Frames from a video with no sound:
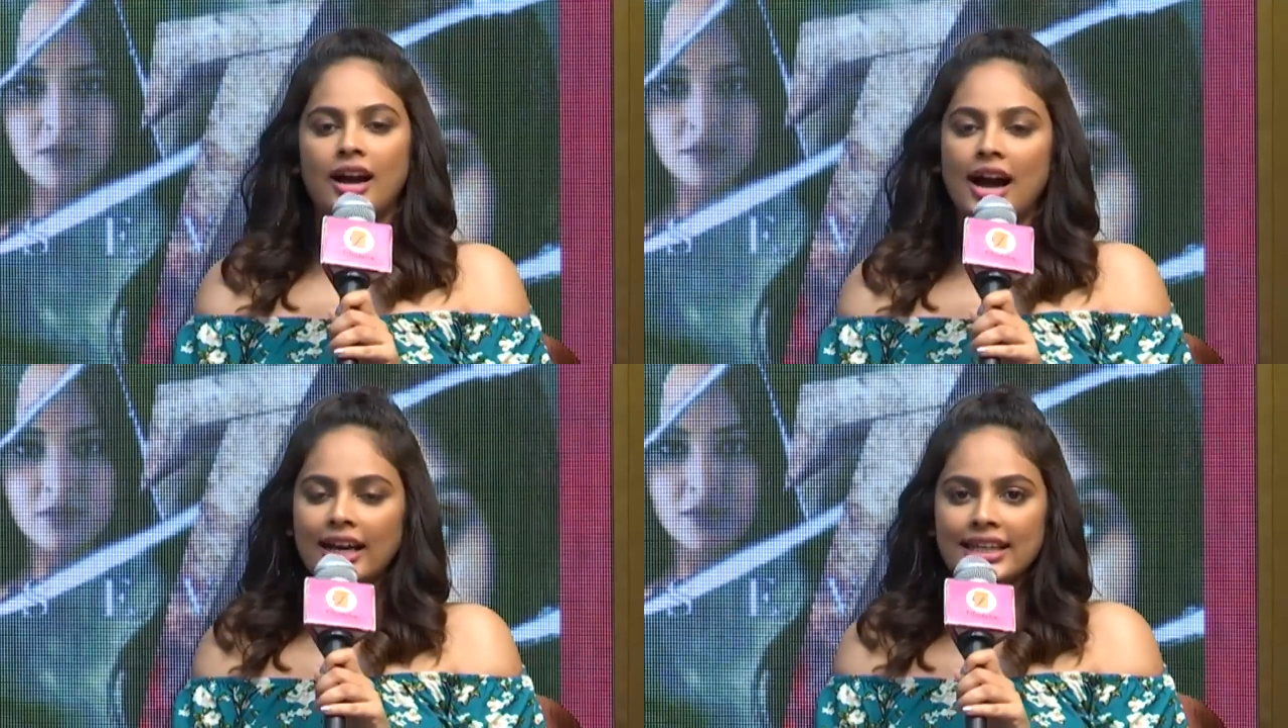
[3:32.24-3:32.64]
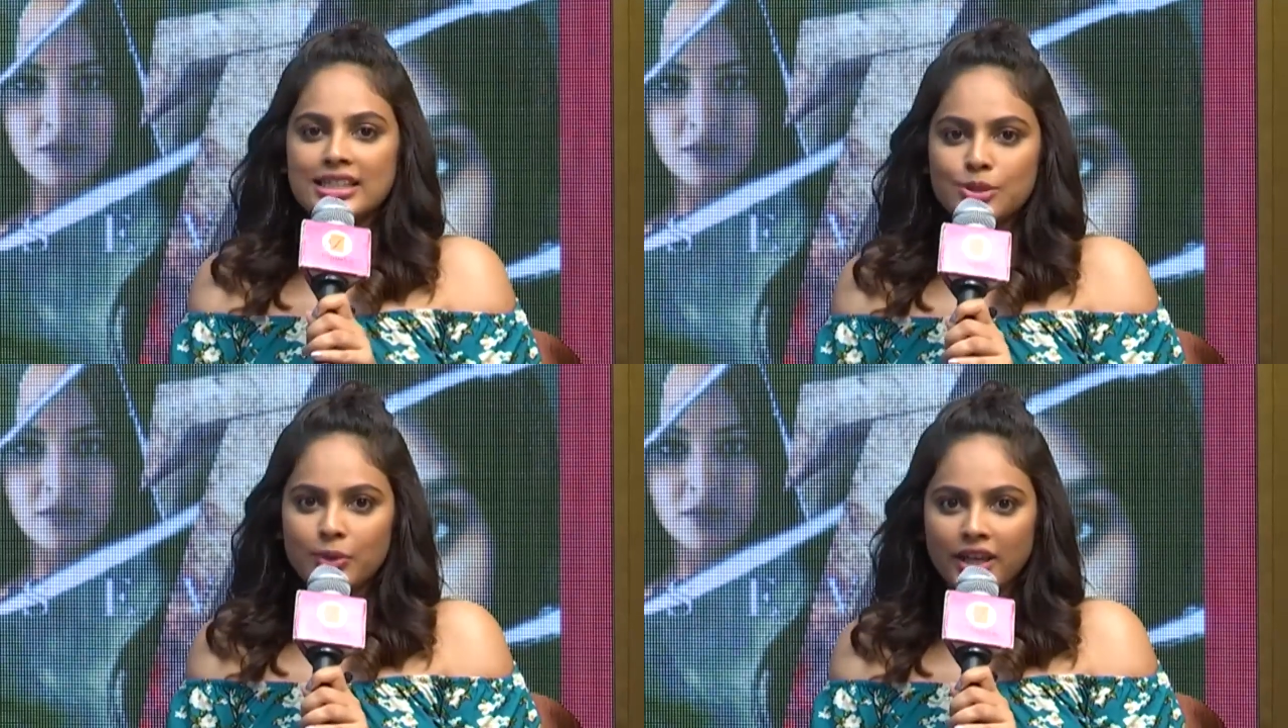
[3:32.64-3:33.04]
Hi,
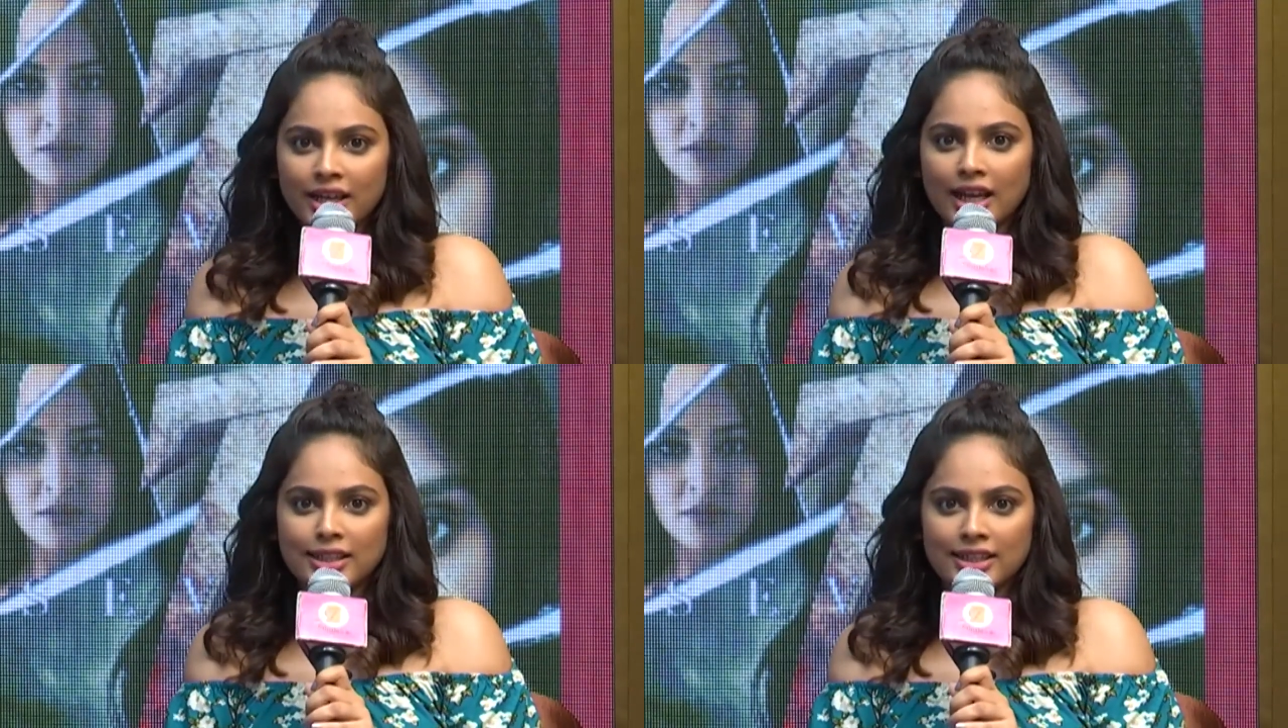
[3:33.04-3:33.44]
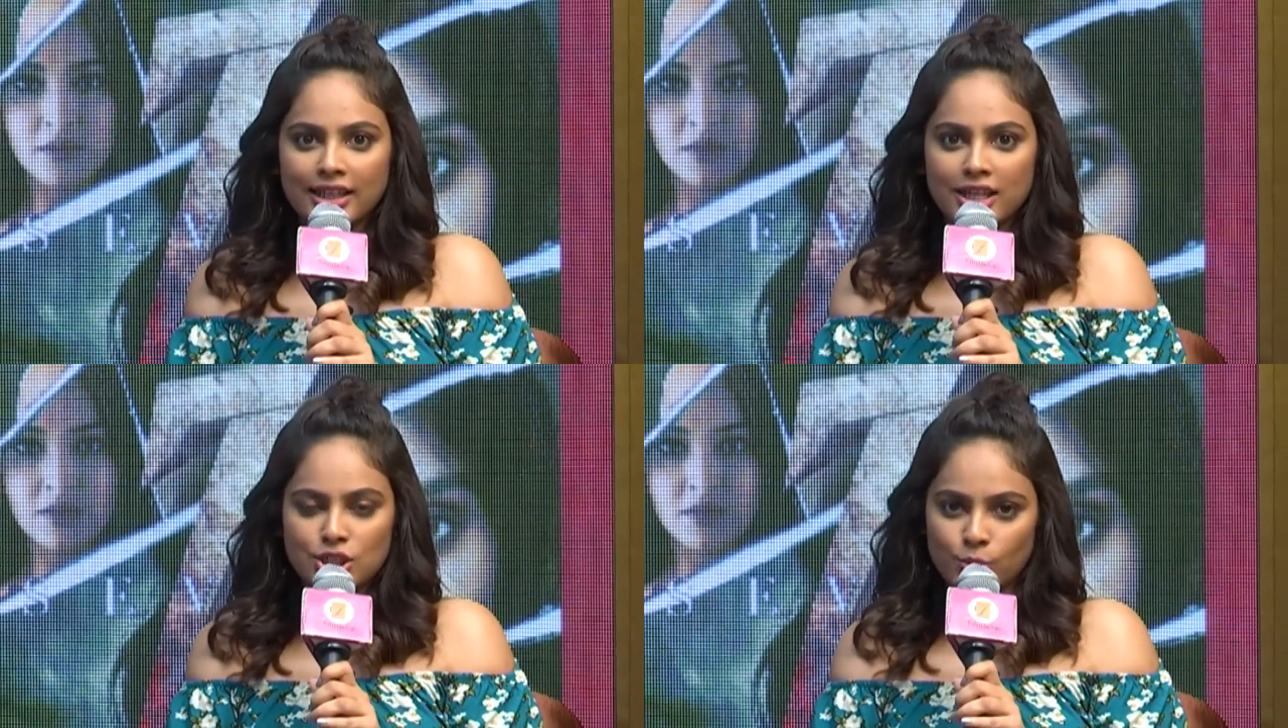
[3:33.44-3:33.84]
it's me
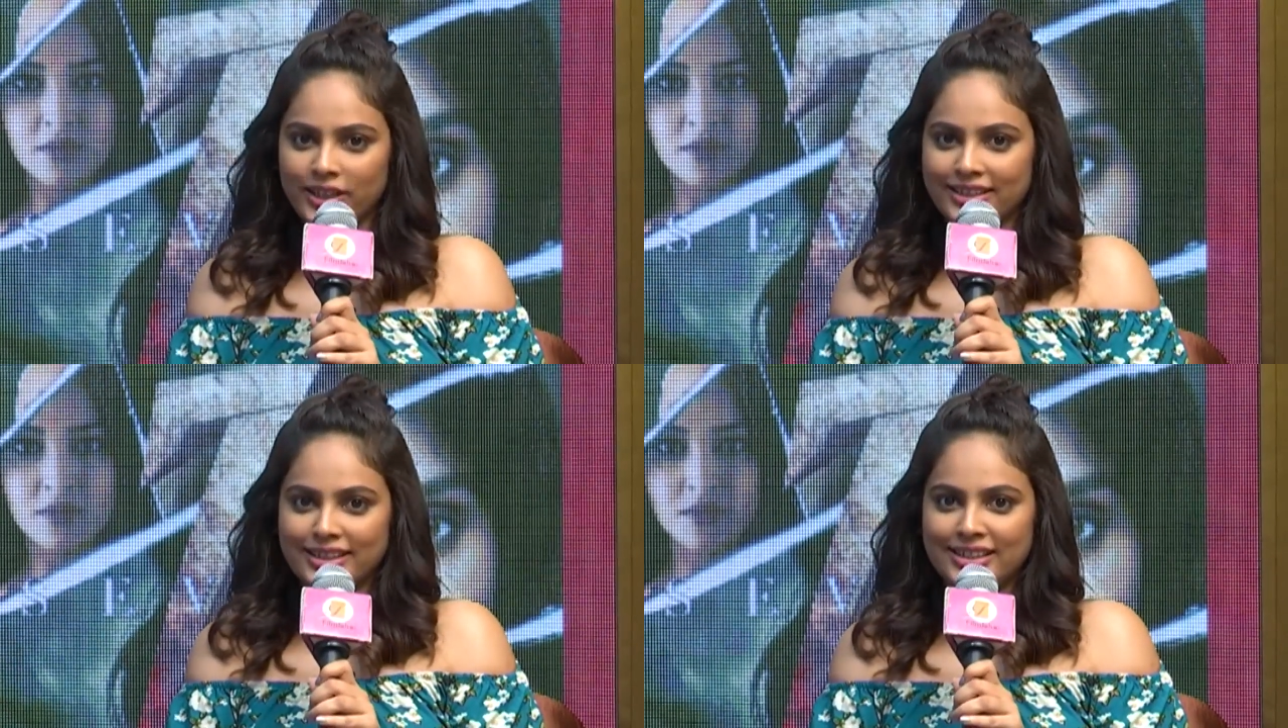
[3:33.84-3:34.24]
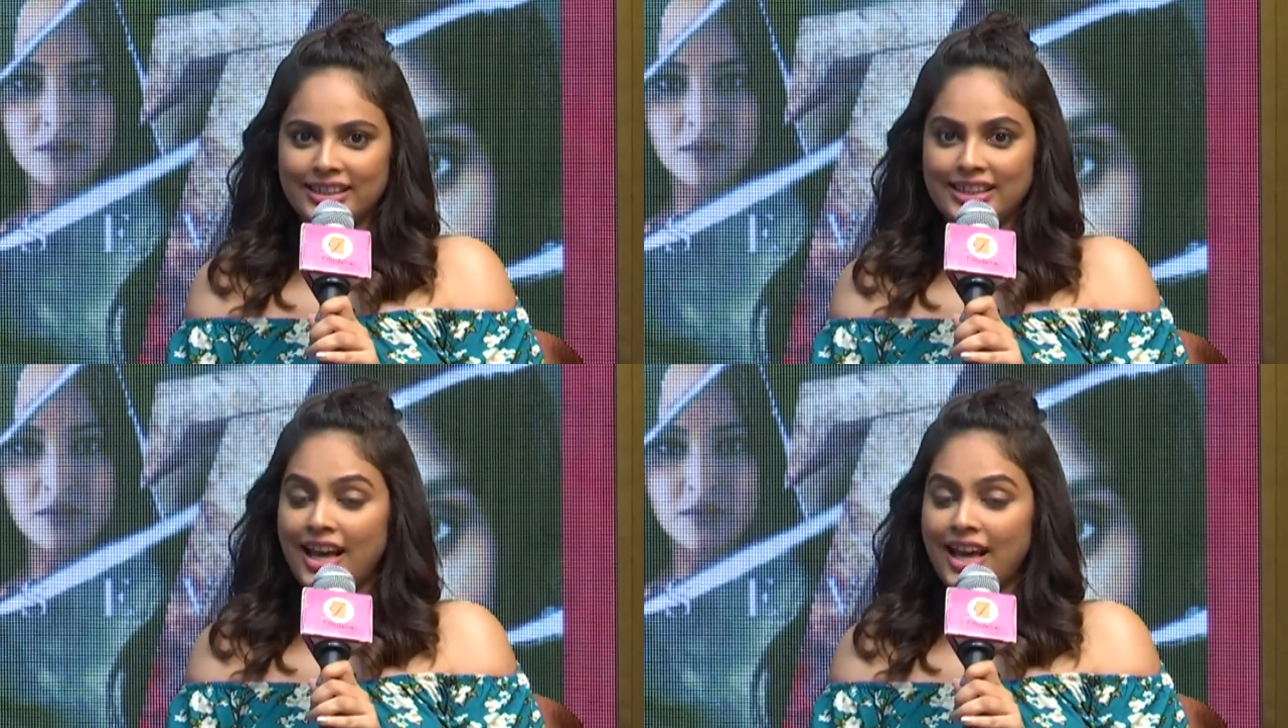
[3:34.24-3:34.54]
Nandita Shweta.